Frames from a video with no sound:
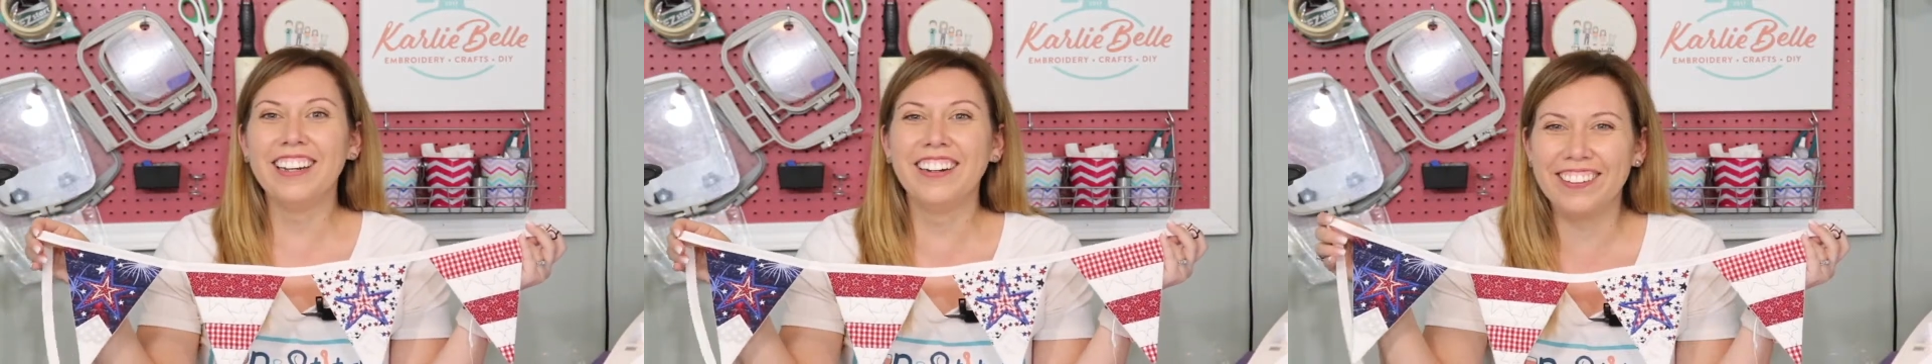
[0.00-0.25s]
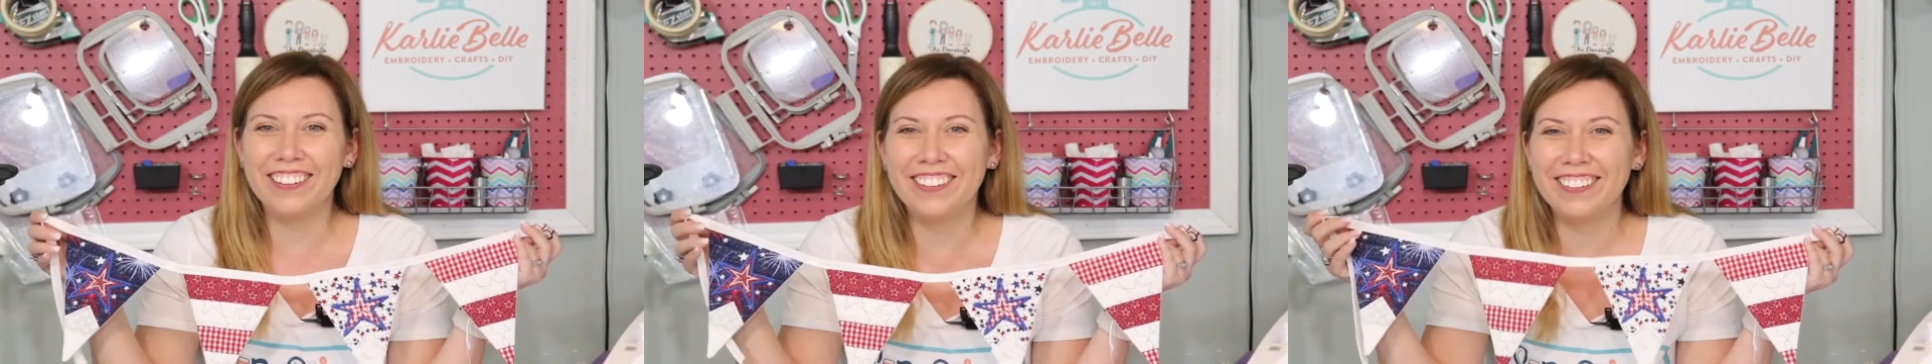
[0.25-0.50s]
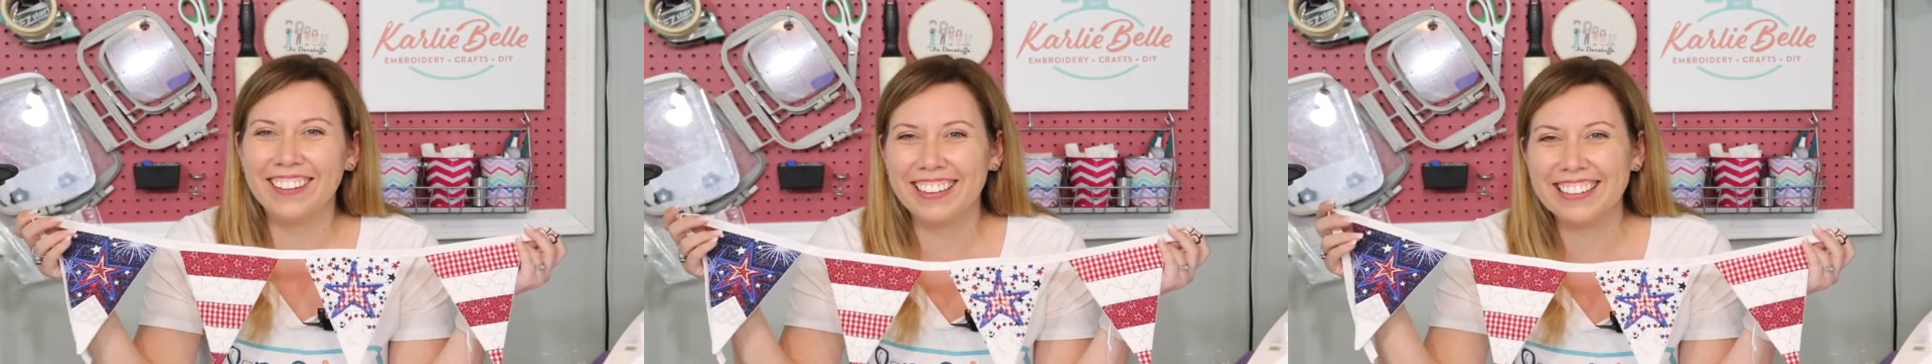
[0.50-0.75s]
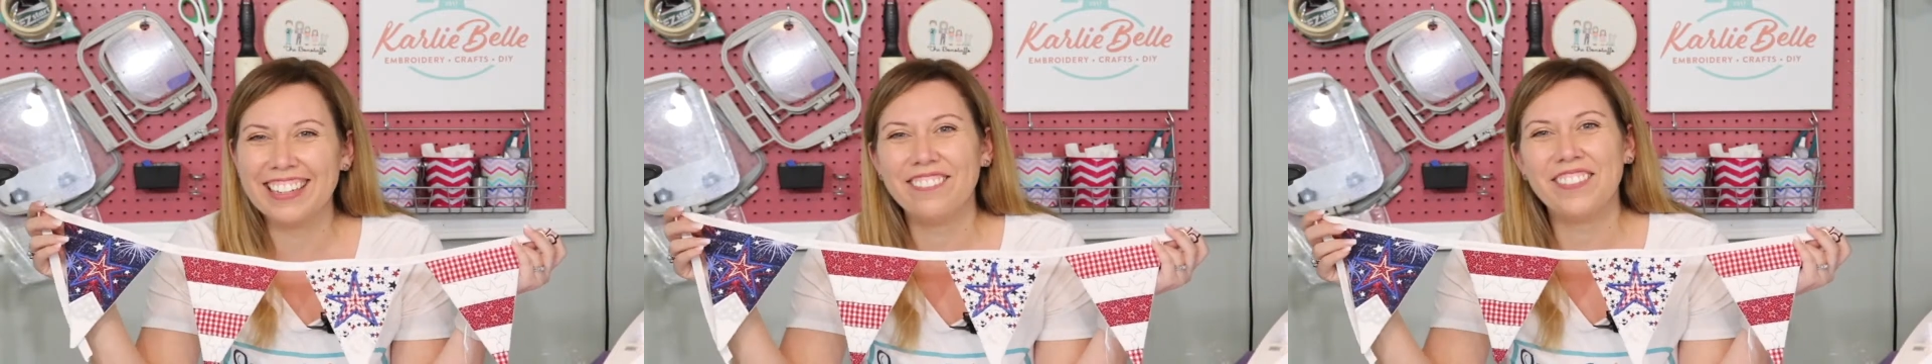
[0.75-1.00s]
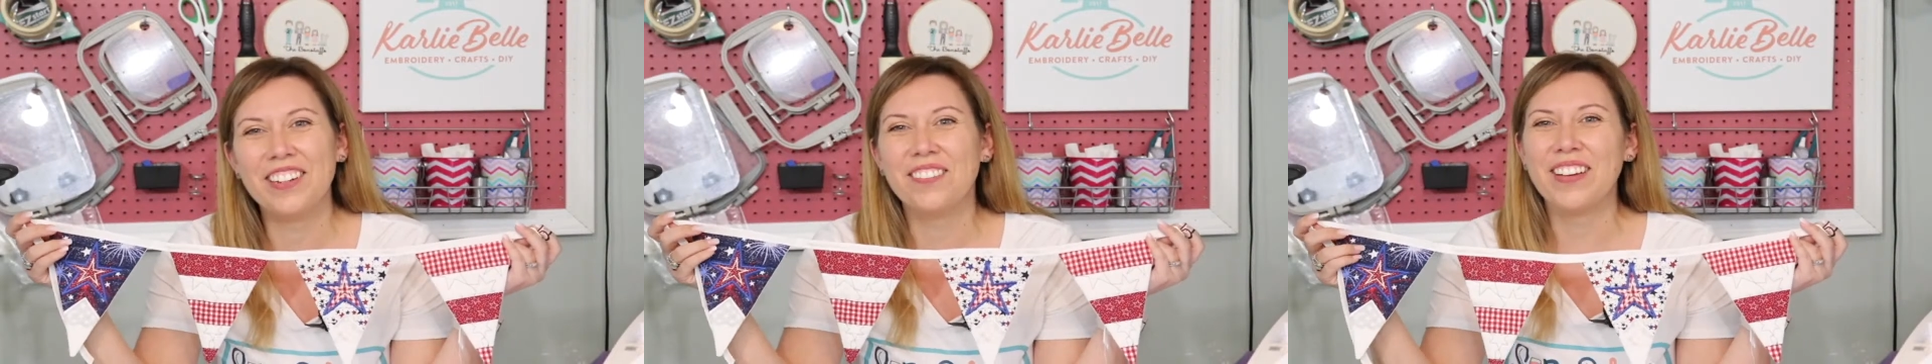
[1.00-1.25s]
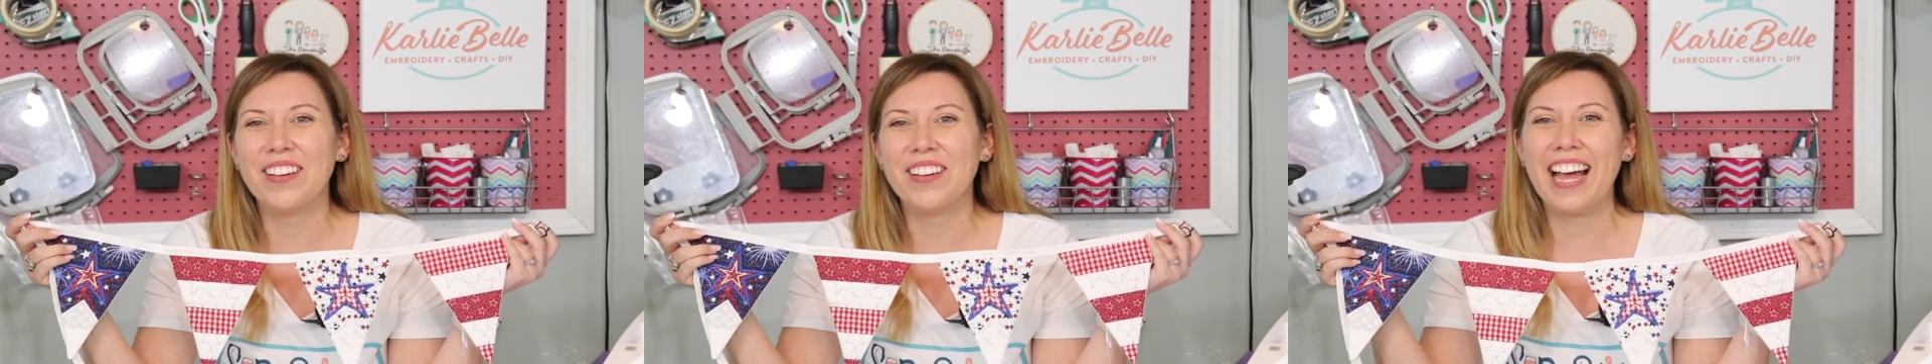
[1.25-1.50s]
because I feel
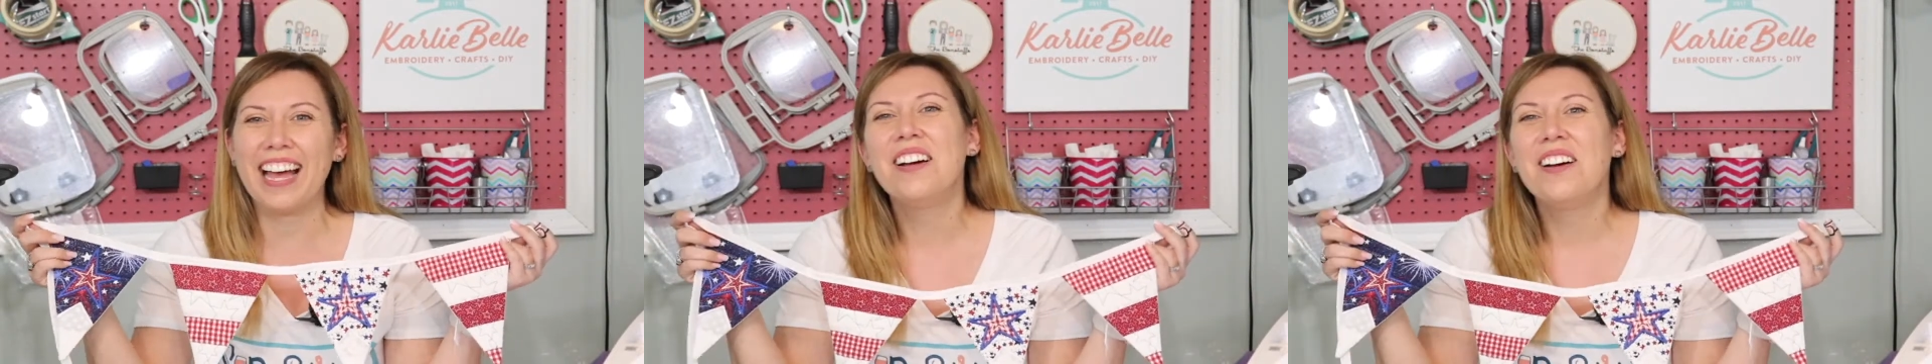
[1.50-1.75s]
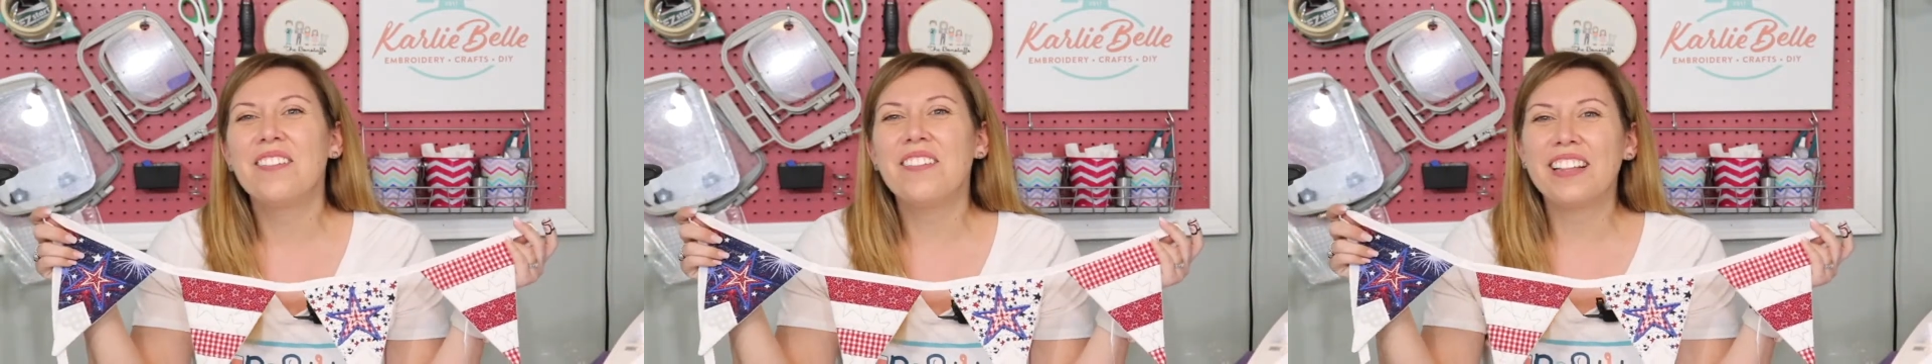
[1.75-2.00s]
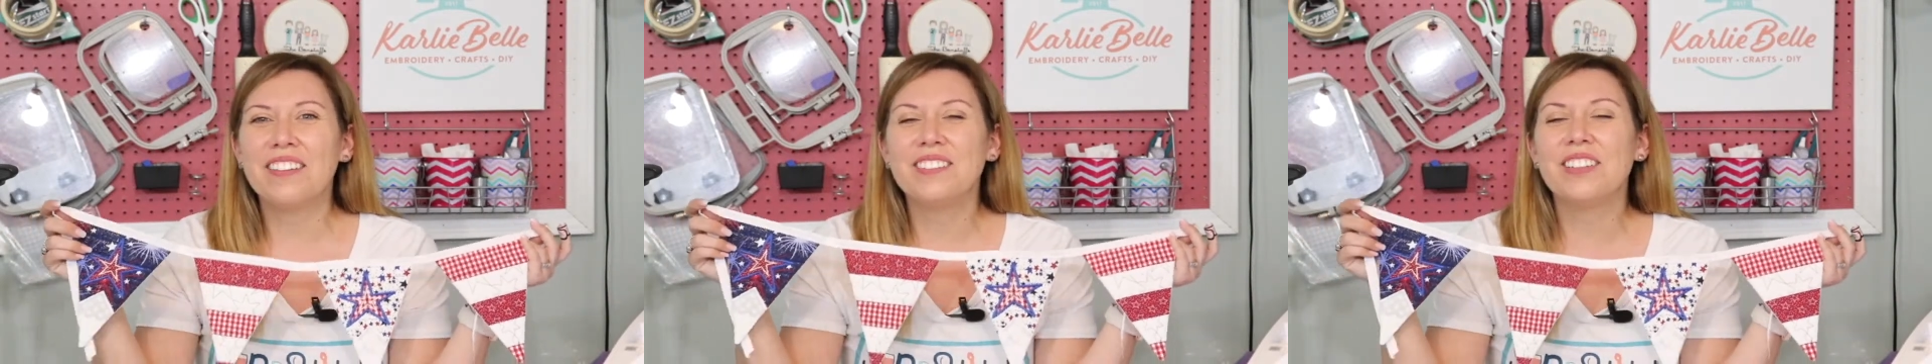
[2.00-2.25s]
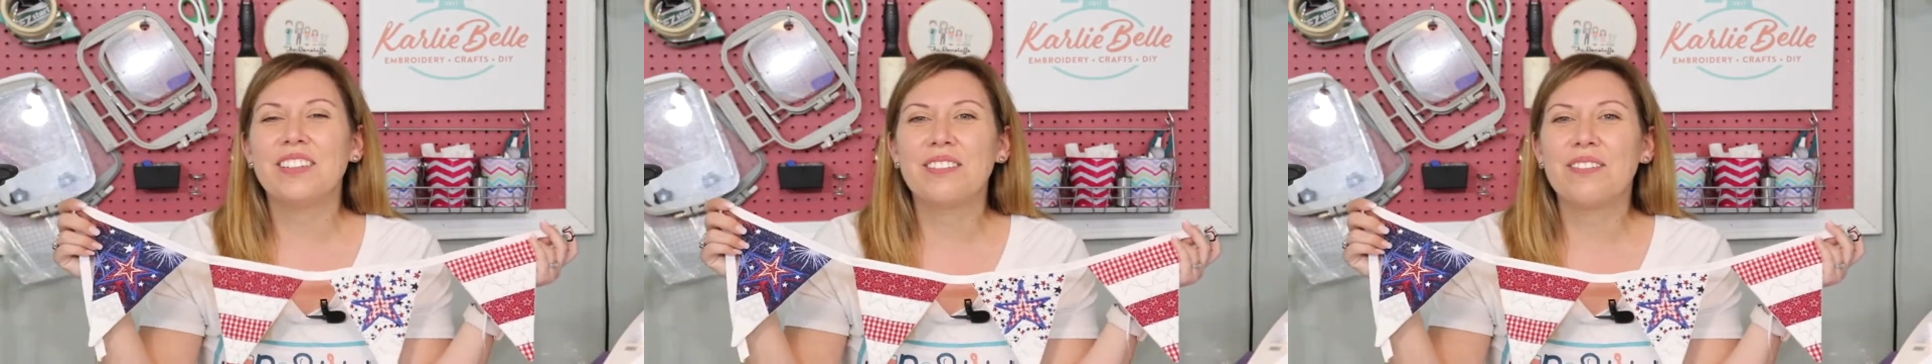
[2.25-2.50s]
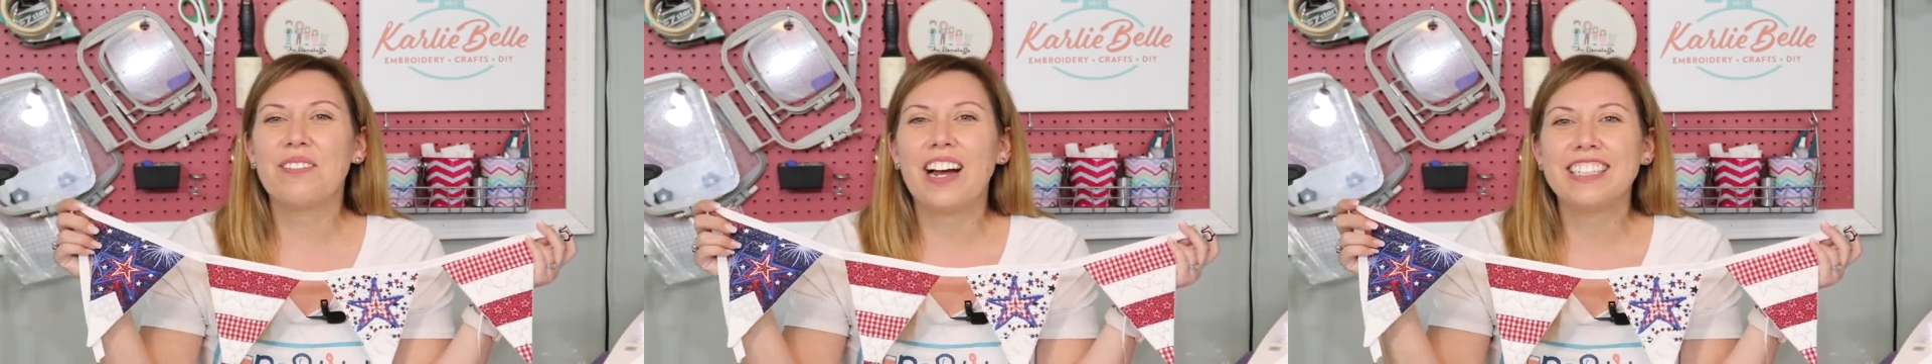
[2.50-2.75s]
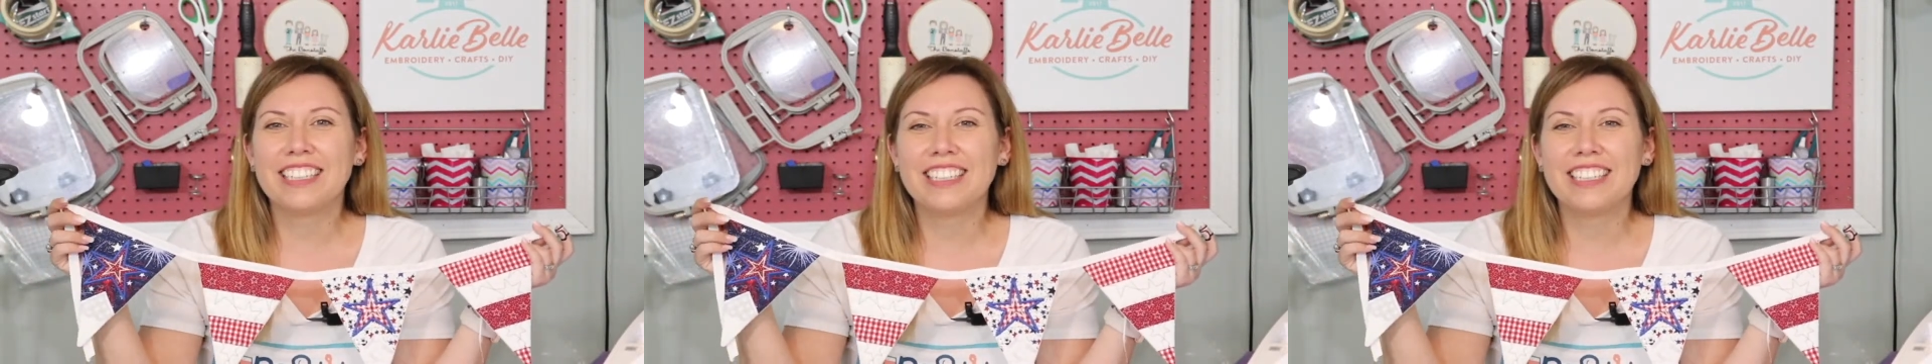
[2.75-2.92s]
bad while I'm doing the project.